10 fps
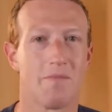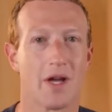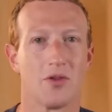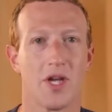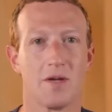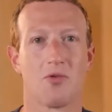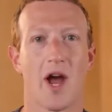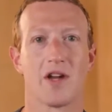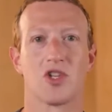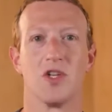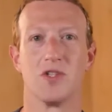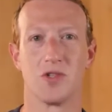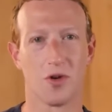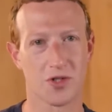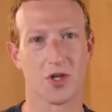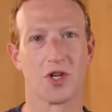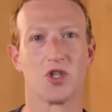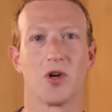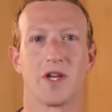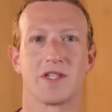Michael Abrash, is also going to
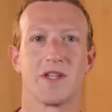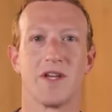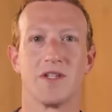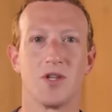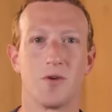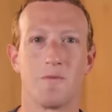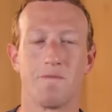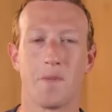join us today too.